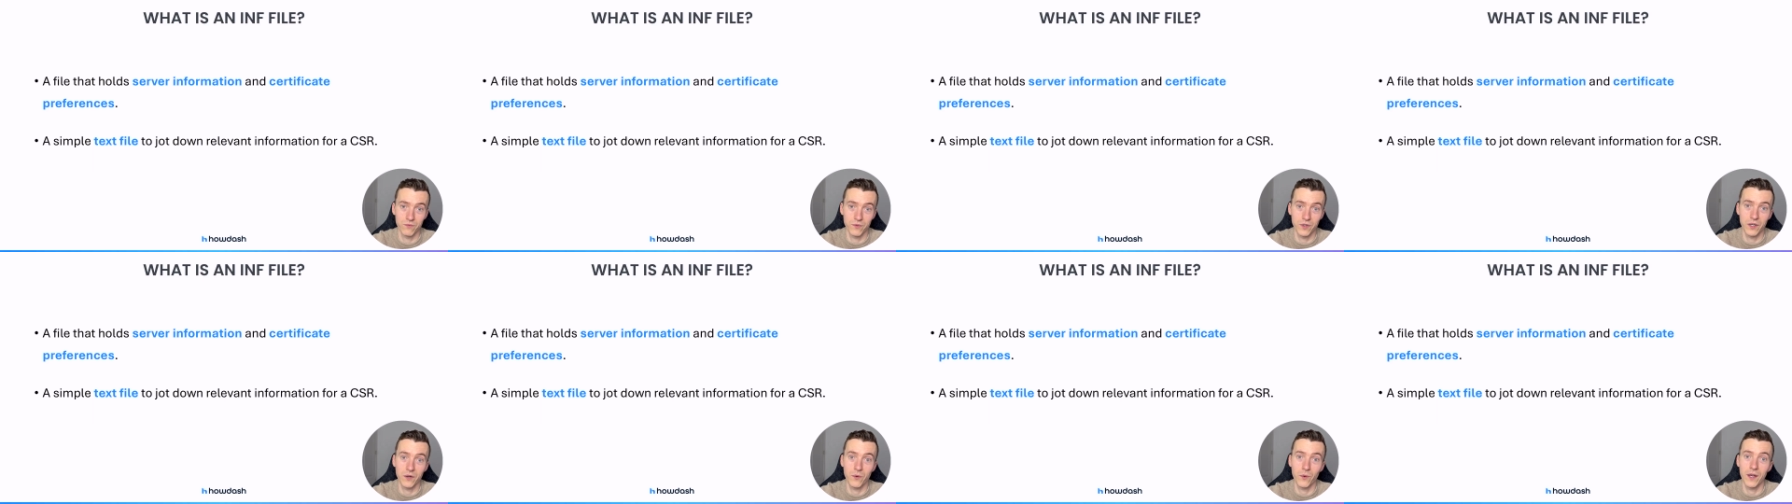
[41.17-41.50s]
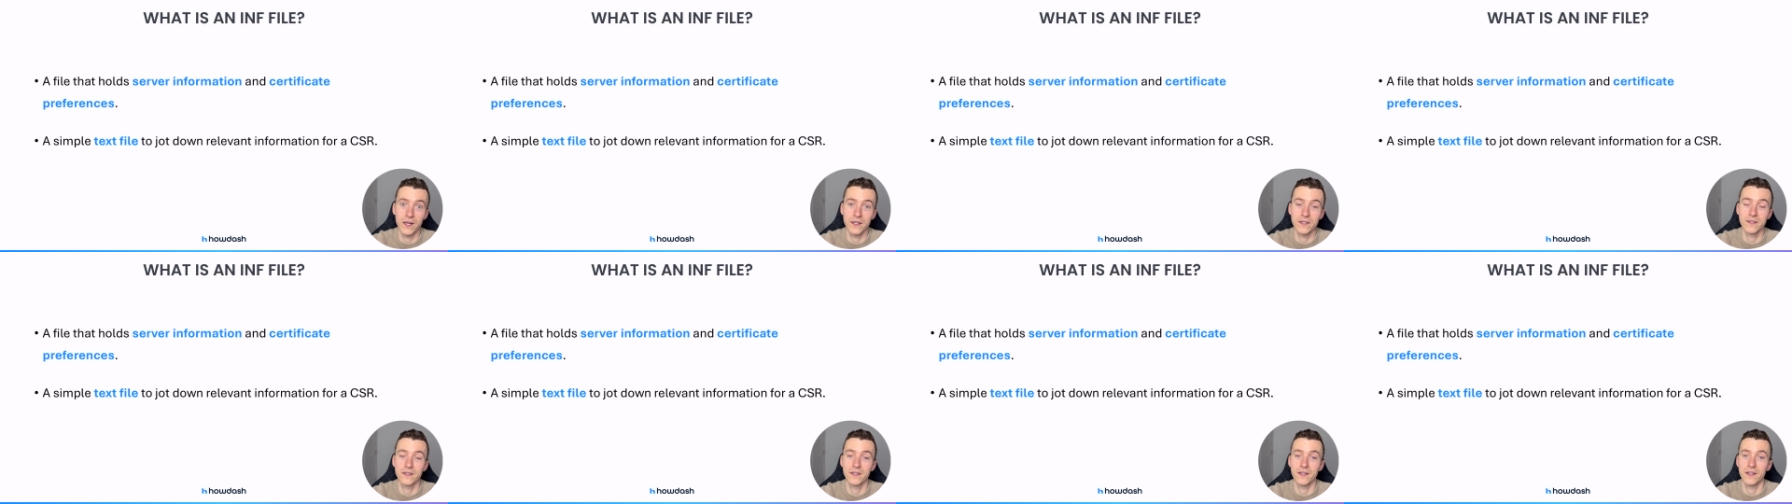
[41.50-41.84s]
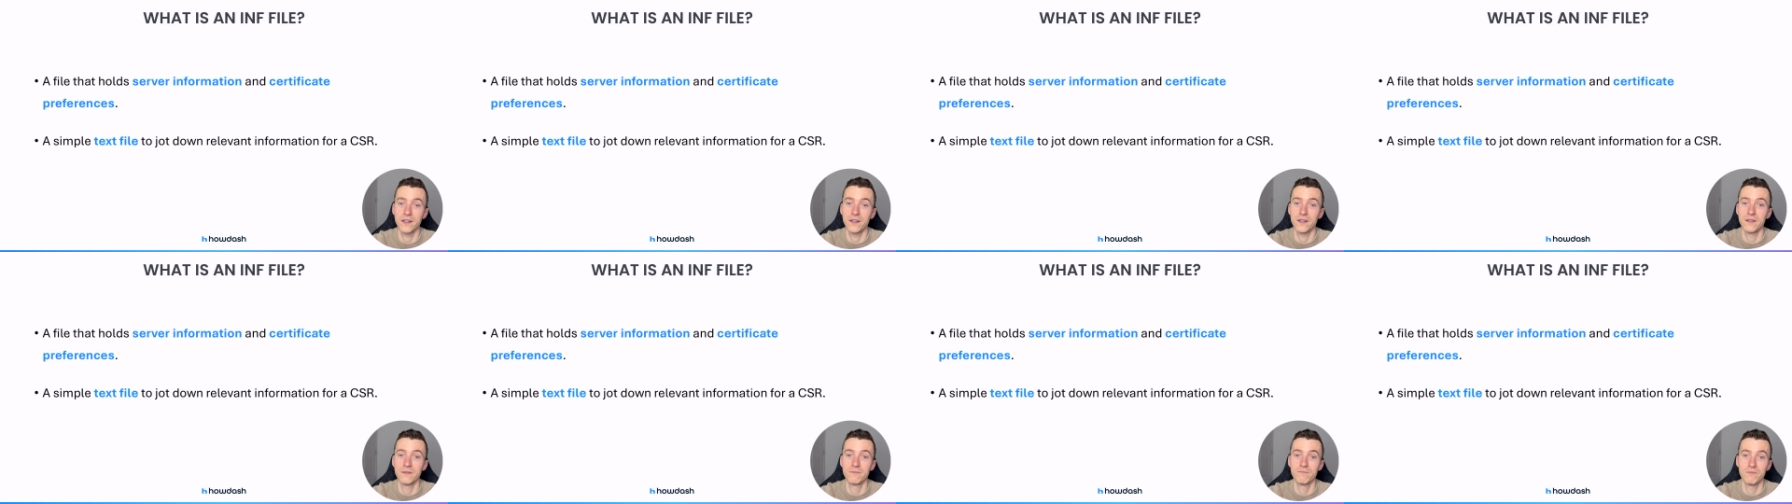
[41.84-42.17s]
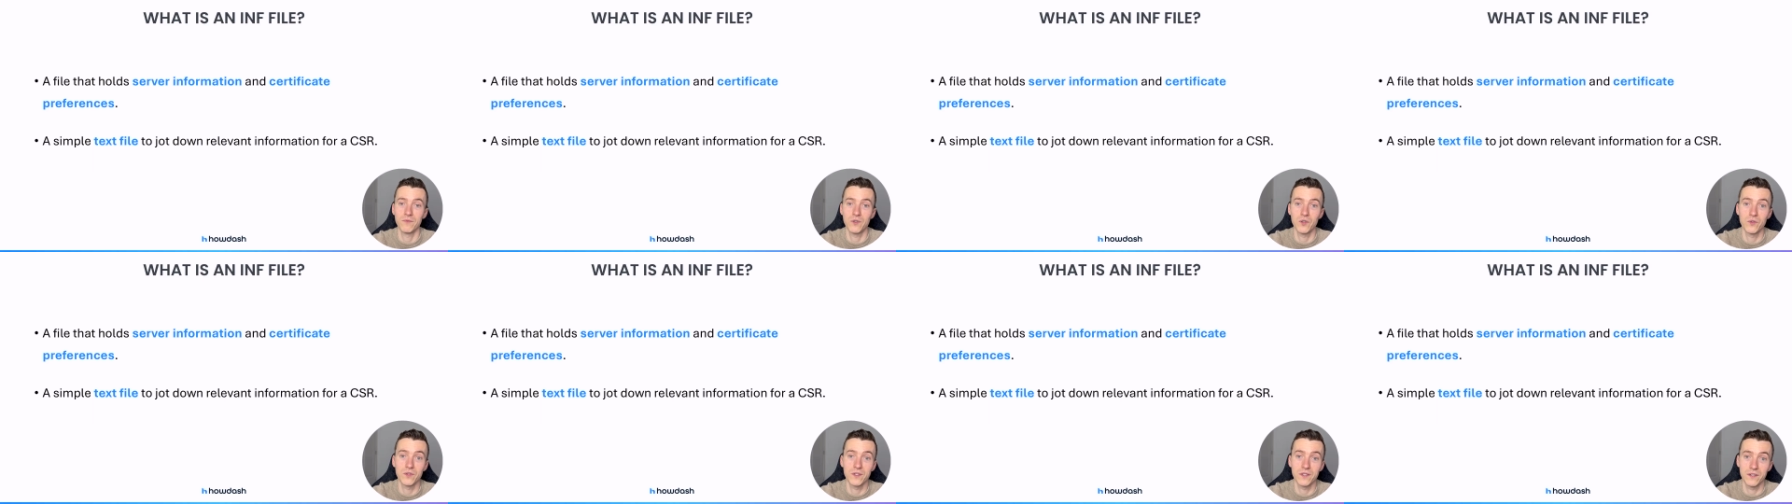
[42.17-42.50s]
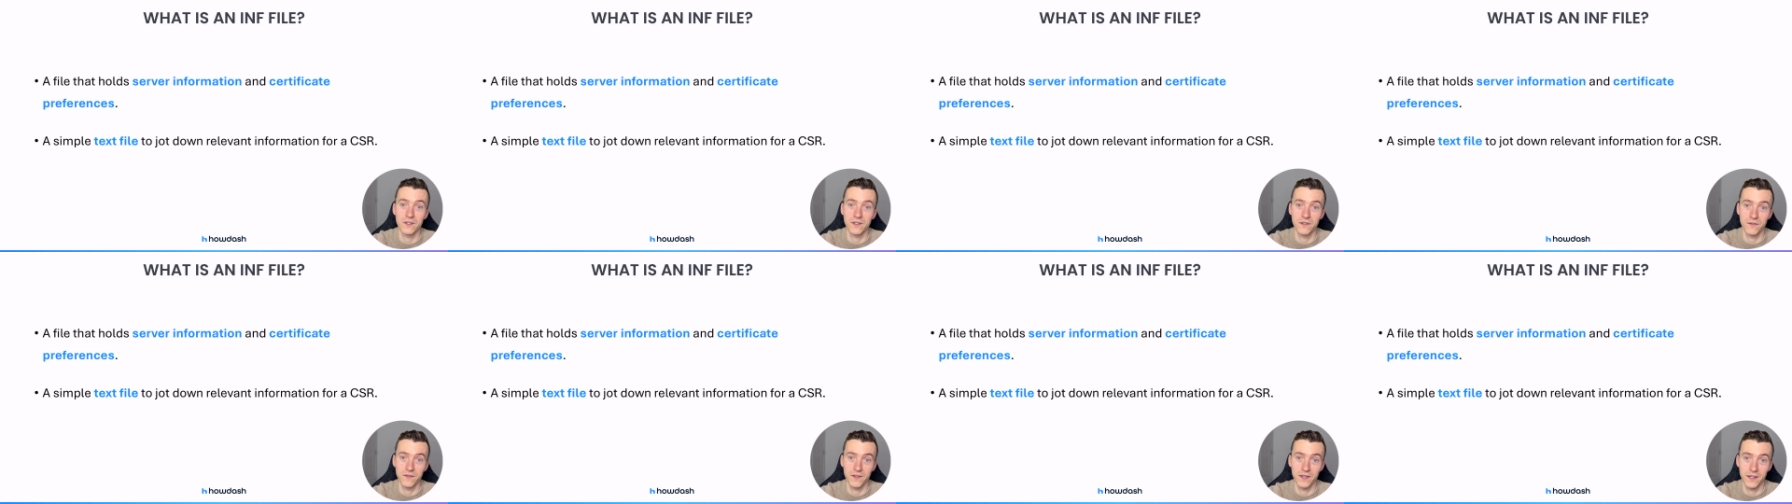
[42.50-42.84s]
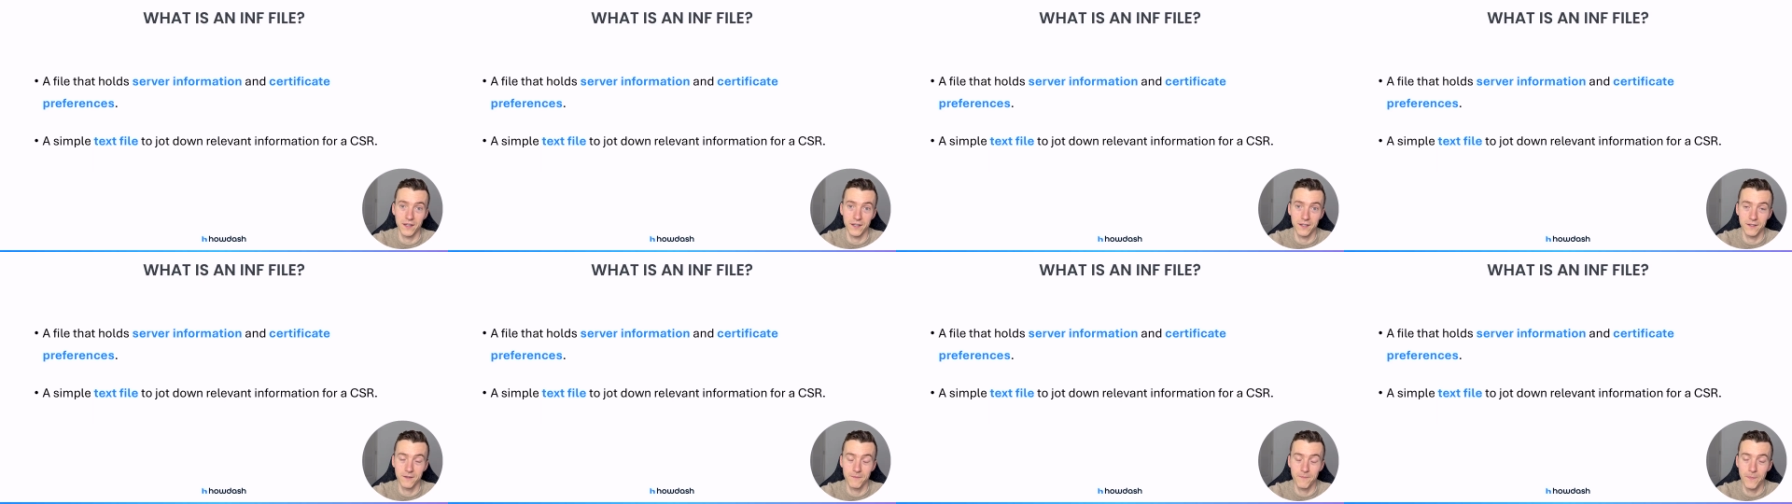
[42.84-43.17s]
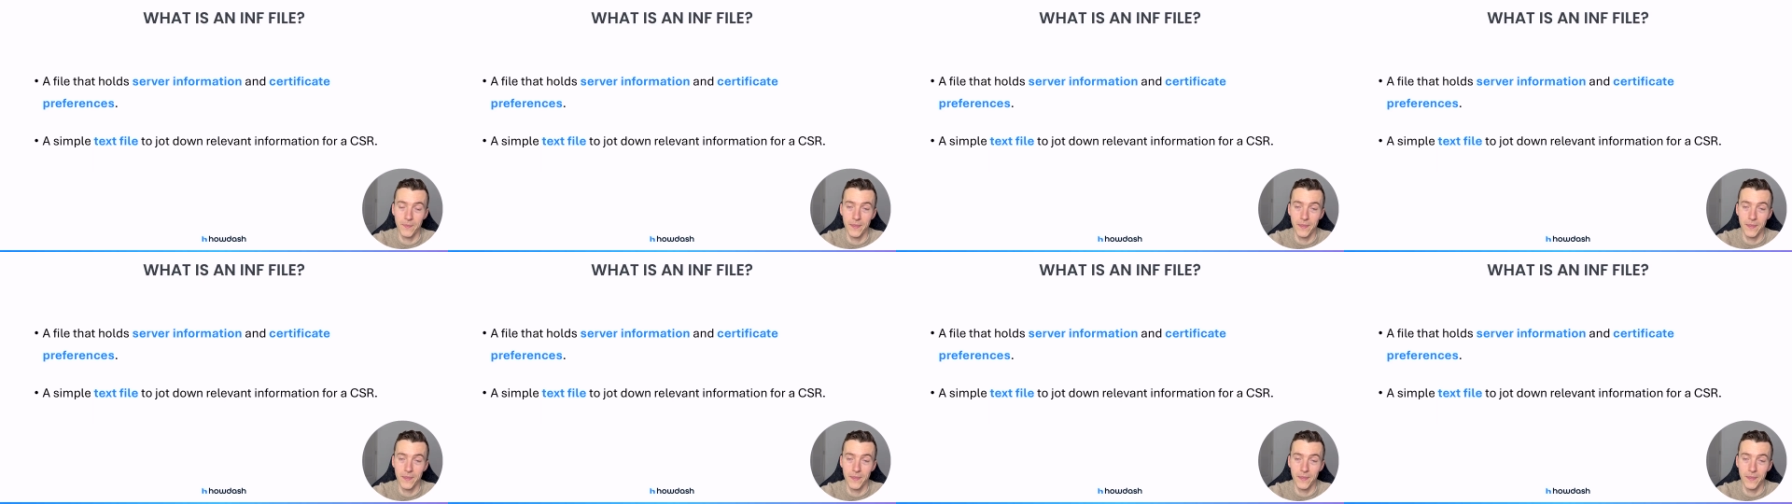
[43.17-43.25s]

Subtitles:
request a new certificate.